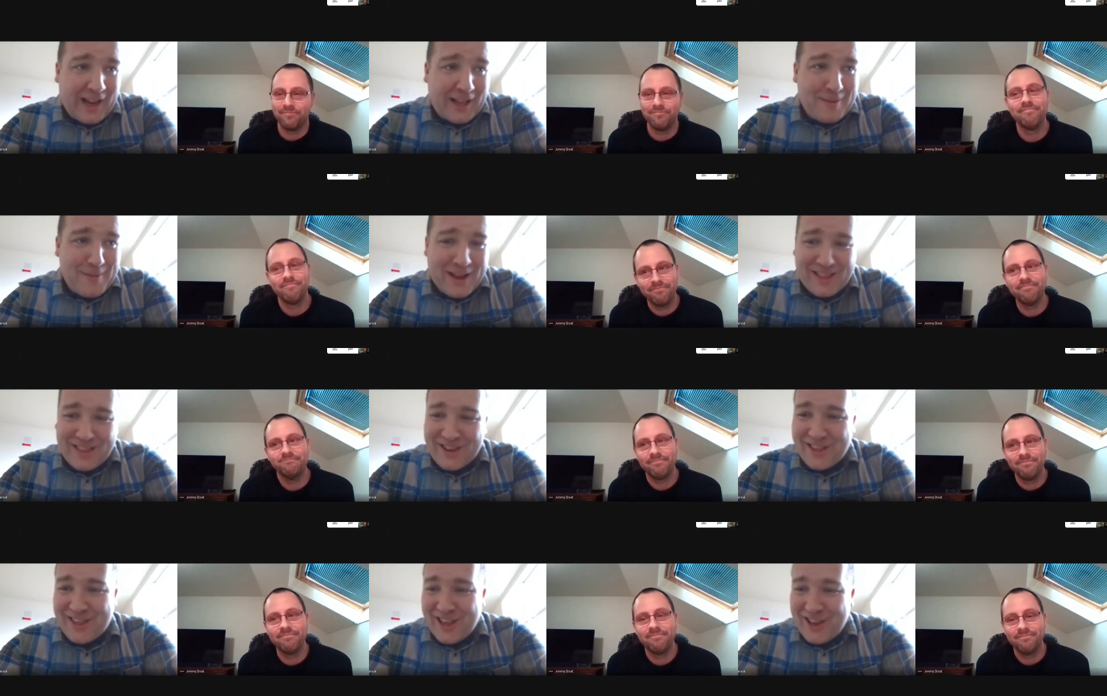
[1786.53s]
Speaker 1: get to make
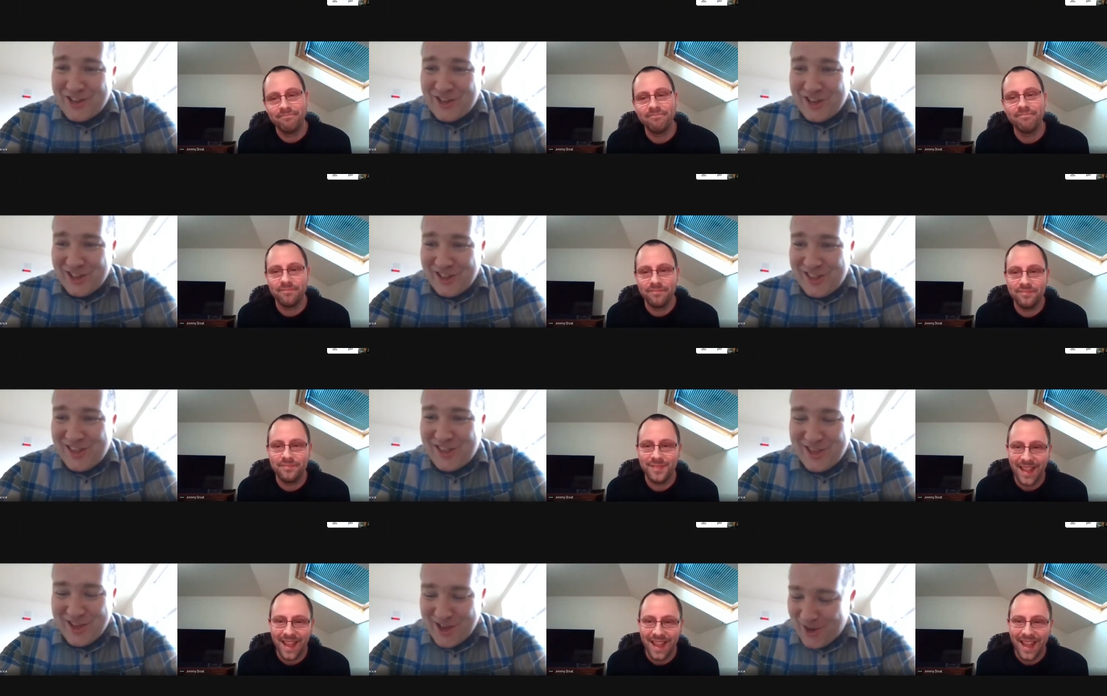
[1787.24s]
the
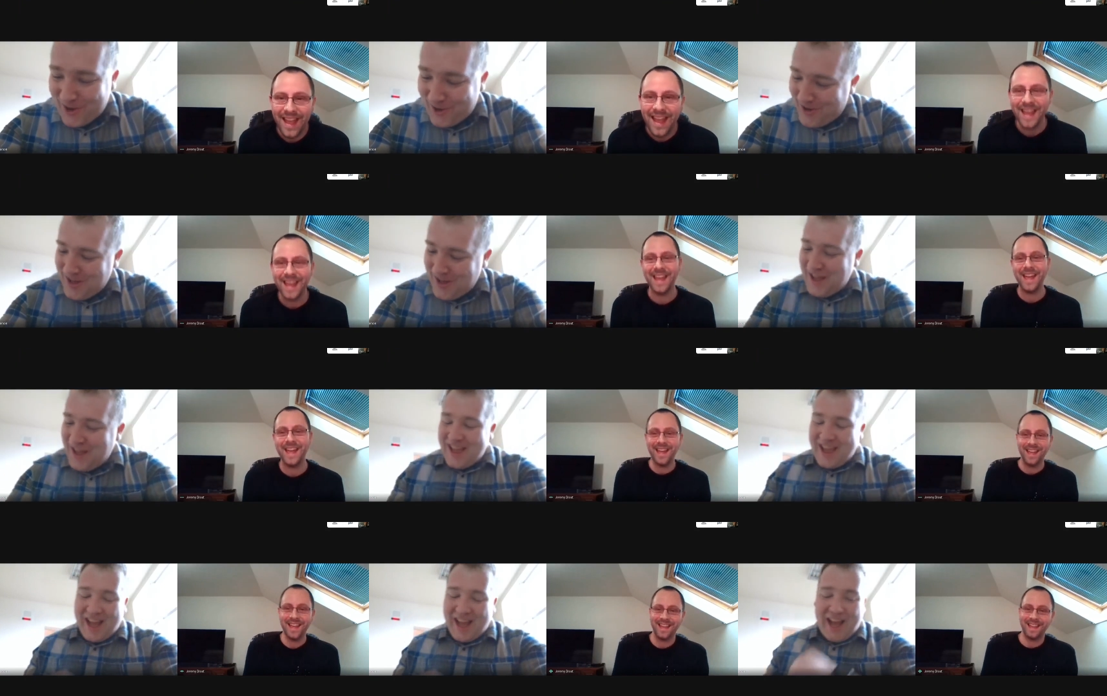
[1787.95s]
decisions. So
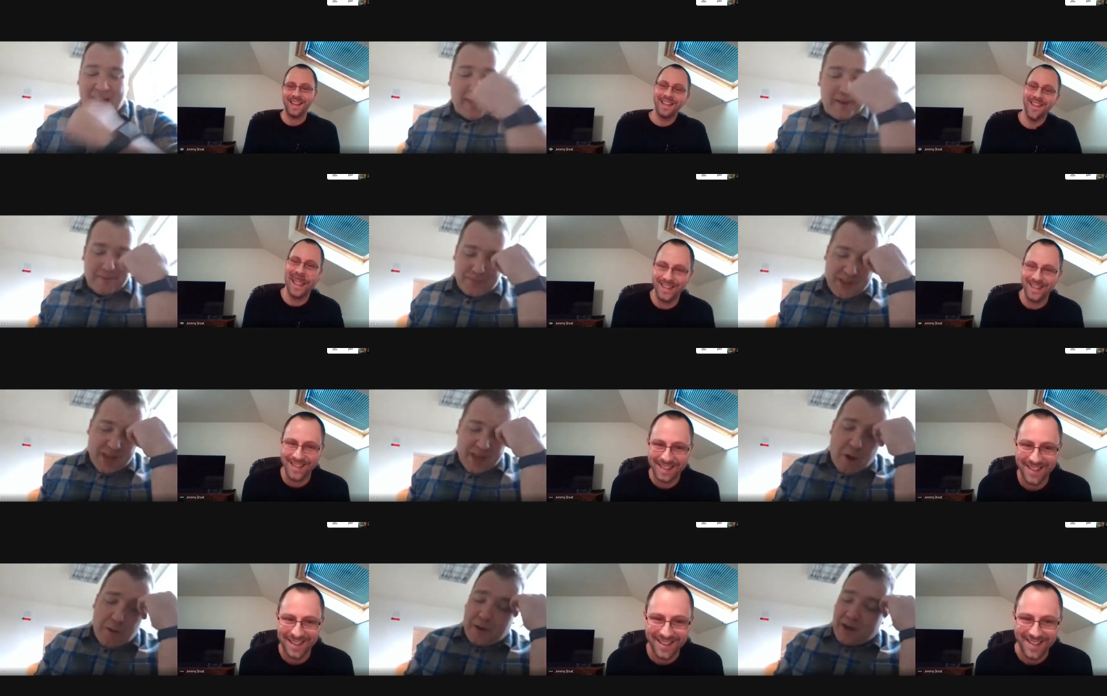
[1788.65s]

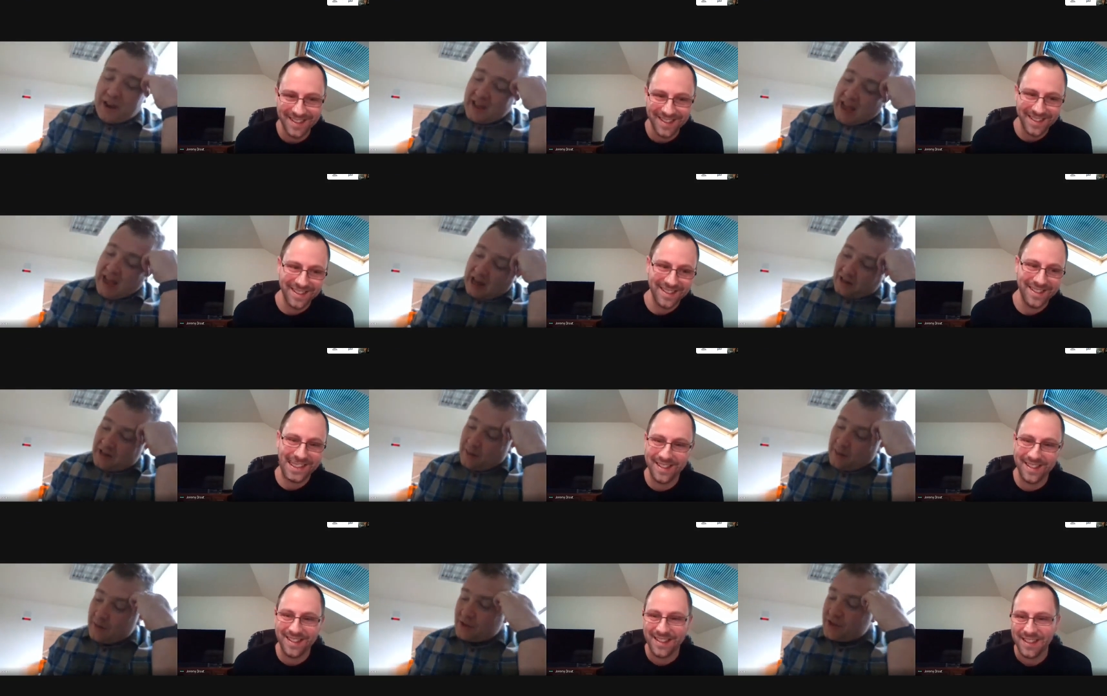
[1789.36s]
no, but
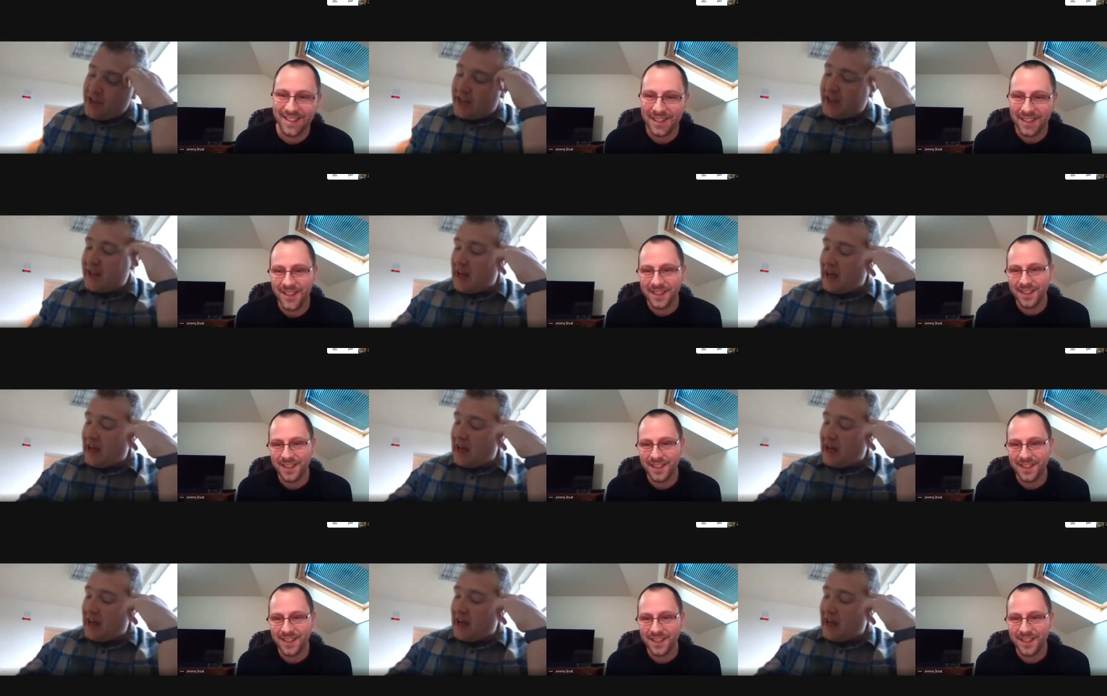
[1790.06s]
I'll double check.